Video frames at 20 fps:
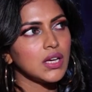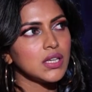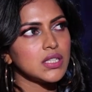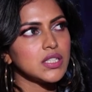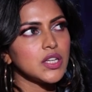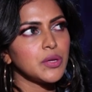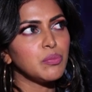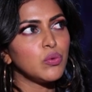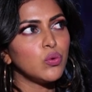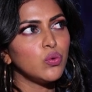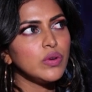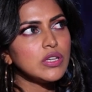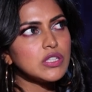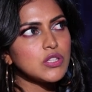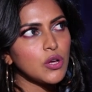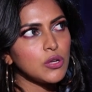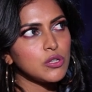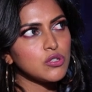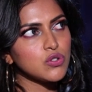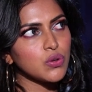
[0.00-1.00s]
See, movies
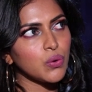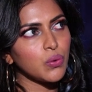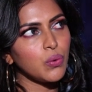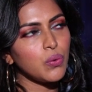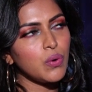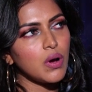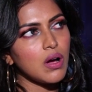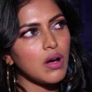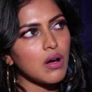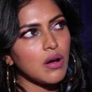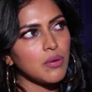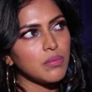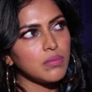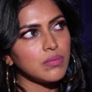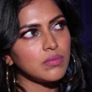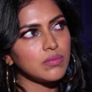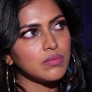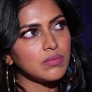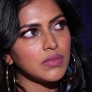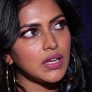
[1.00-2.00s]
also,
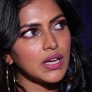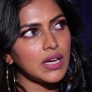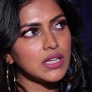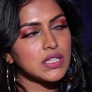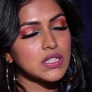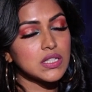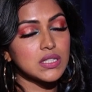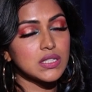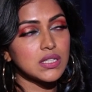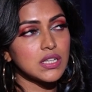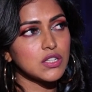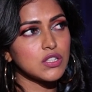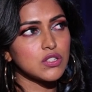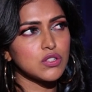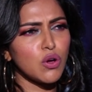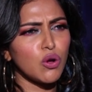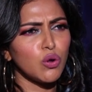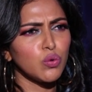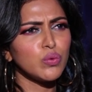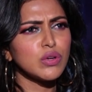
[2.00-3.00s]
it's
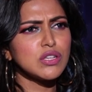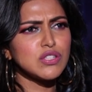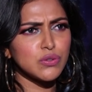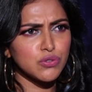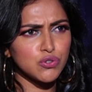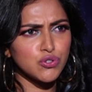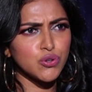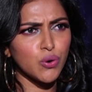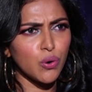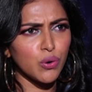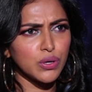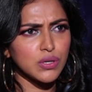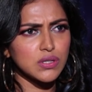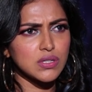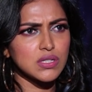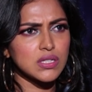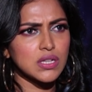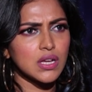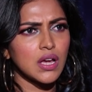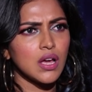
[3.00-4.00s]
always your
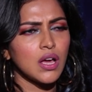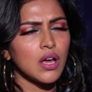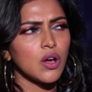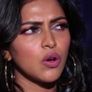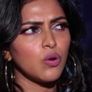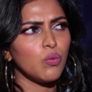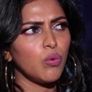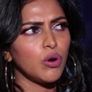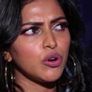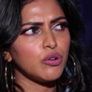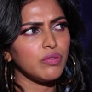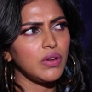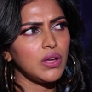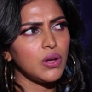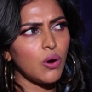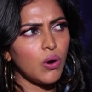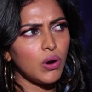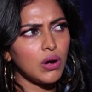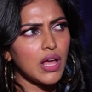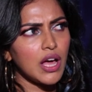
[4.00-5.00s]
choice. Hmm. What we
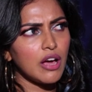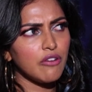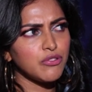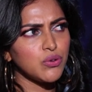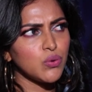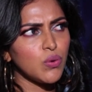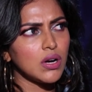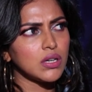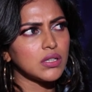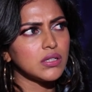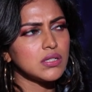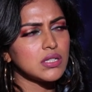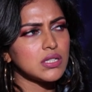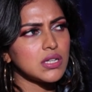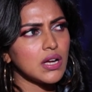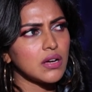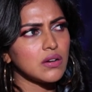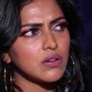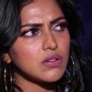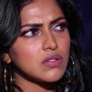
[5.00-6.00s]
all have to
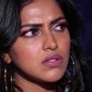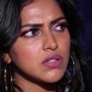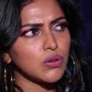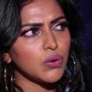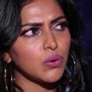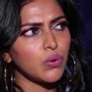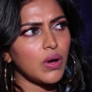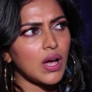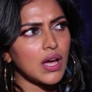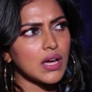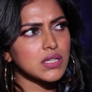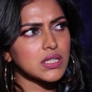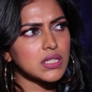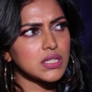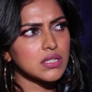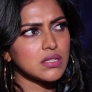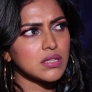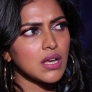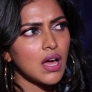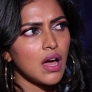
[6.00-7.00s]
understand is, you know, as
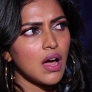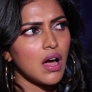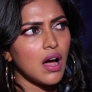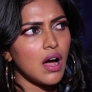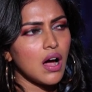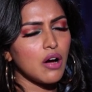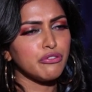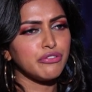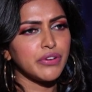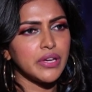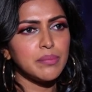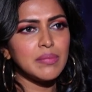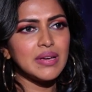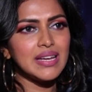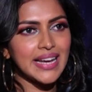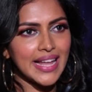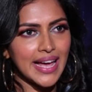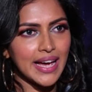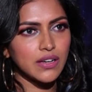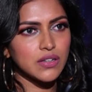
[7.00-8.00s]

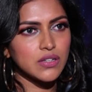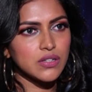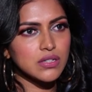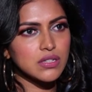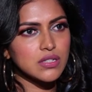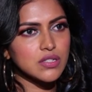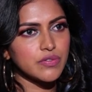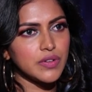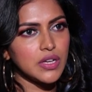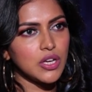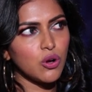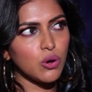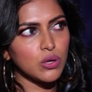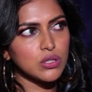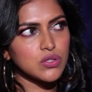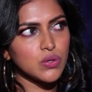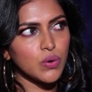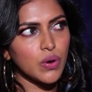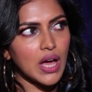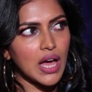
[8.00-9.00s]
female actors, we
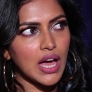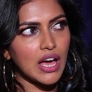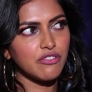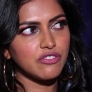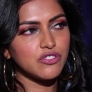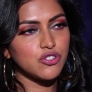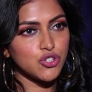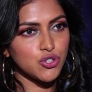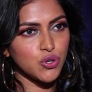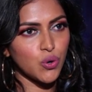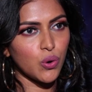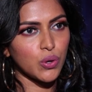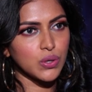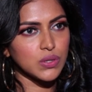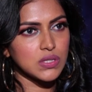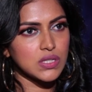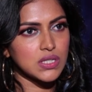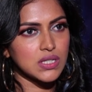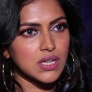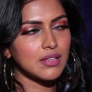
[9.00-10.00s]
also have
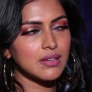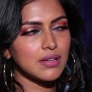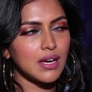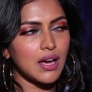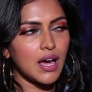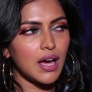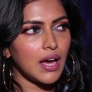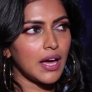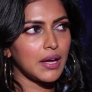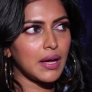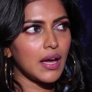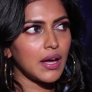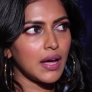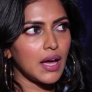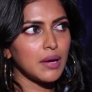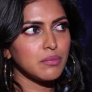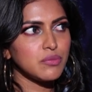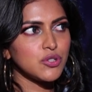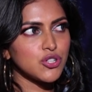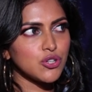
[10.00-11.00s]
choice.
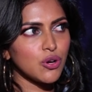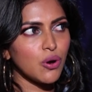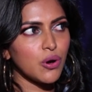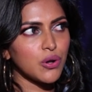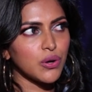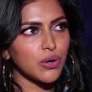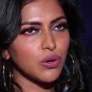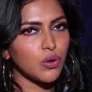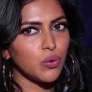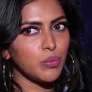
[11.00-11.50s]
I'm sure, you know.